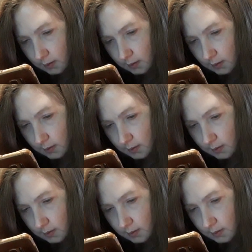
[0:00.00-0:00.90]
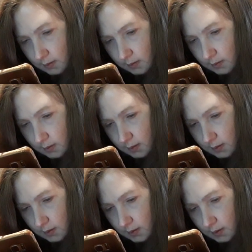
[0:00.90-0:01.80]

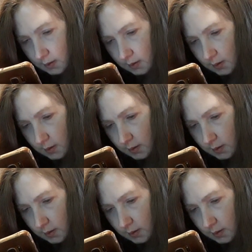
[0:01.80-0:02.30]
[no speech]